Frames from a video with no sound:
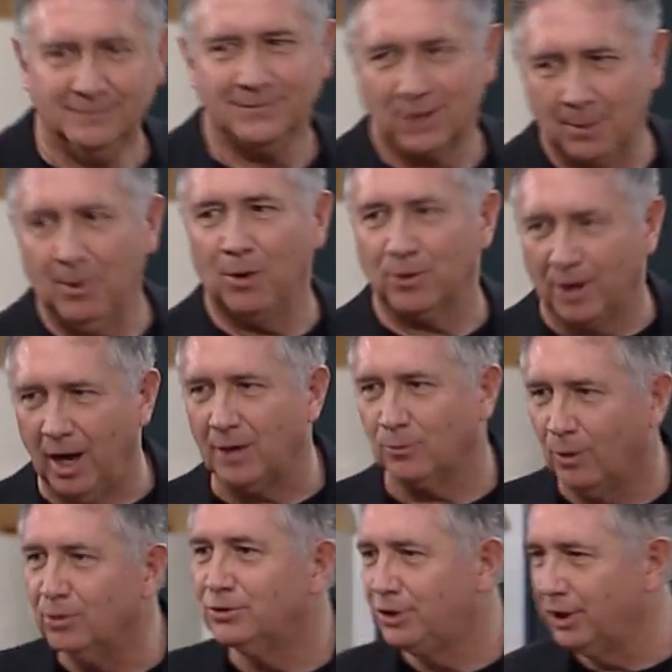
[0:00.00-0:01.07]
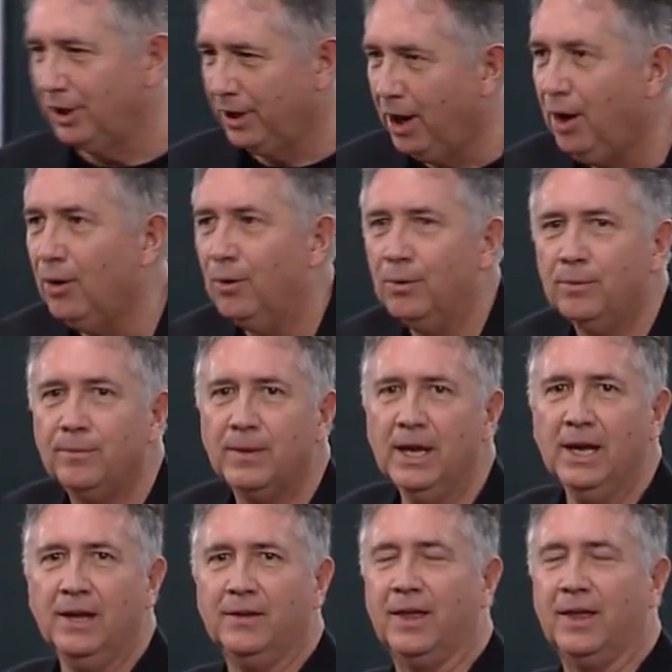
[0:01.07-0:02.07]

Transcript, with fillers: Come on, God wants you to know yes.